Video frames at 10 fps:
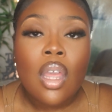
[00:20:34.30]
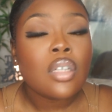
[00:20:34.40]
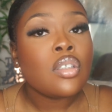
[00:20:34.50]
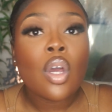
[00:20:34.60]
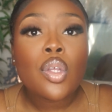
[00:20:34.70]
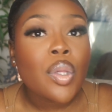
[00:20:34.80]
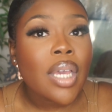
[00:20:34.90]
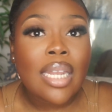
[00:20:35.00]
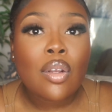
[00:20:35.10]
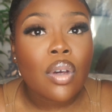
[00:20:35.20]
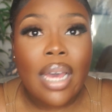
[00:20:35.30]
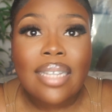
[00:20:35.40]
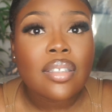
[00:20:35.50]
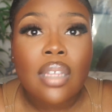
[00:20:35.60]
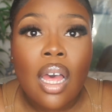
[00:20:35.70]
No, you cannot,
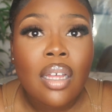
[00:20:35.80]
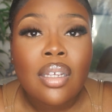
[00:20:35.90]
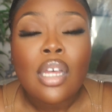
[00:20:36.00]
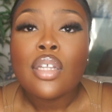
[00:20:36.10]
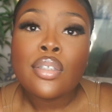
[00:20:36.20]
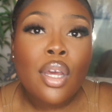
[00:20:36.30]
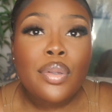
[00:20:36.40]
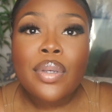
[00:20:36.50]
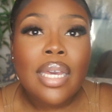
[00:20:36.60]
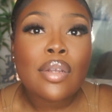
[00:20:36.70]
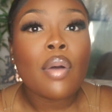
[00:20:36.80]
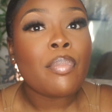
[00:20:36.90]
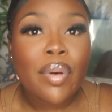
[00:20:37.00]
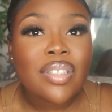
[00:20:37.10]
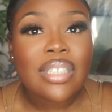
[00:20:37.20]
kind sir. No, you cannot,
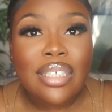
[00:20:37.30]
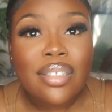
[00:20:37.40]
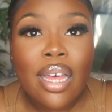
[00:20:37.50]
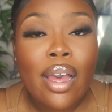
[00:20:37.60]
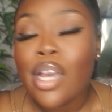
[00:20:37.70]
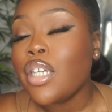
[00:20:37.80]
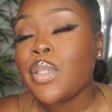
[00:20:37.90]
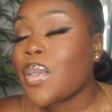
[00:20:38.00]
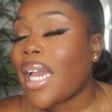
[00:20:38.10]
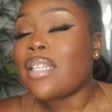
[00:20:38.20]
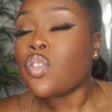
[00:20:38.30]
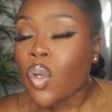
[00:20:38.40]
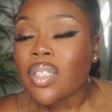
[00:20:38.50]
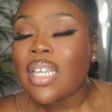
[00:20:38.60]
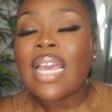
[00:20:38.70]
musty sir. You
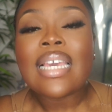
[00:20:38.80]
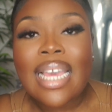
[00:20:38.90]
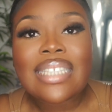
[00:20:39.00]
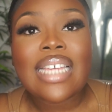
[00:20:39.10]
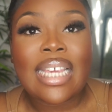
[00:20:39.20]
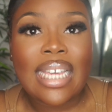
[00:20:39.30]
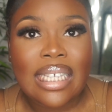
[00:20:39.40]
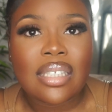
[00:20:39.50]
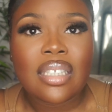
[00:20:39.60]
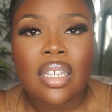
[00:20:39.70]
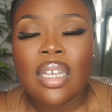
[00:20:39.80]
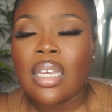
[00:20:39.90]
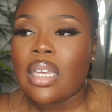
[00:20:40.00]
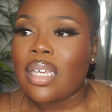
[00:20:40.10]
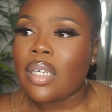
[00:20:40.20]
cannot get a kiss.
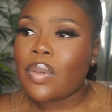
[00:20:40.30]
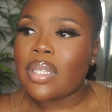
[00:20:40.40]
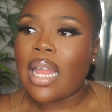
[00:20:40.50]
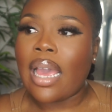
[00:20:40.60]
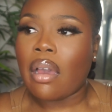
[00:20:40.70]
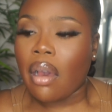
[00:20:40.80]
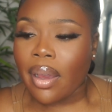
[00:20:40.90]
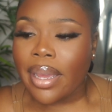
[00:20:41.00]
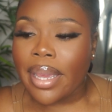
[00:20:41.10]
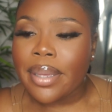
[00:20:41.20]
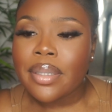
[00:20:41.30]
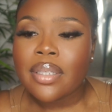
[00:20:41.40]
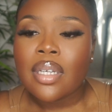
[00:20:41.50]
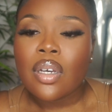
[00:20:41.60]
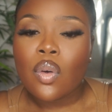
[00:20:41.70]
He was like, okay,
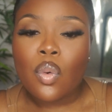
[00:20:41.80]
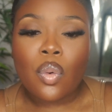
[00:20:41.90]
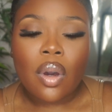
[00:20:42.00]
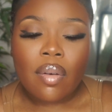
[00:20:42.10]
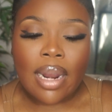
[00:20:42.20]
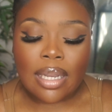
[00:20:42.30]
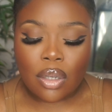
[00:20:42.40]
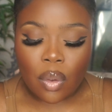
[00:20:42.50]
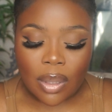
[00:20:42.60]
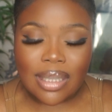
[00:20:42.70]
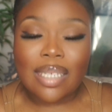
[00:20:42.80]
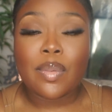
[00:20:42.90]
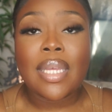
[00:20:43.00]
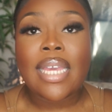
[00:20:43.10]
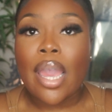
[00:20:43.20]
cool, alright, you know what, text
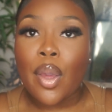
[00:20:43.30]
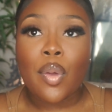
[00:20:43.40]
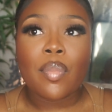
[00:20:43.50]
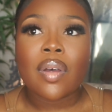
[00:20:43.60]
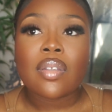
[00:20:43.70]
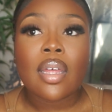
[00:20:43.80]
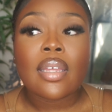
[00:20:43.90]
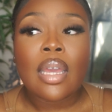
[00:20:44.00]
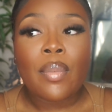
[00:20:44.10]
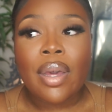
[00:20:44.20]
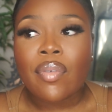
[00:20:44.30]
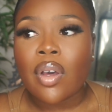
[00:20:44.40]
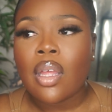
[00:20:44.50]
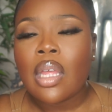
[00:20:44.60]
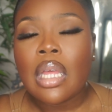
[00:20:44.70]
me when you get home. I was like, yeah, whatever.